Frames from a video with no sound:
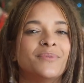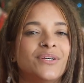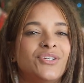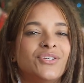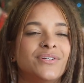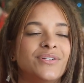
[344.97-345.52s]

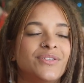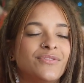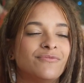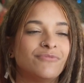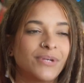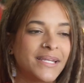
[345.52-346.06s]
which is
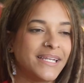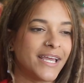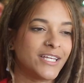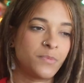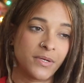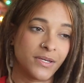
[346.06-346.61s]
really
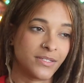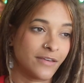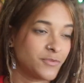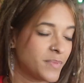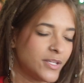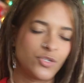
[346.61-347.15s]
nice because
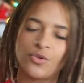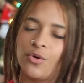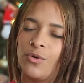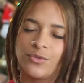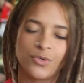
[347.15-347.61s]
I've spent so,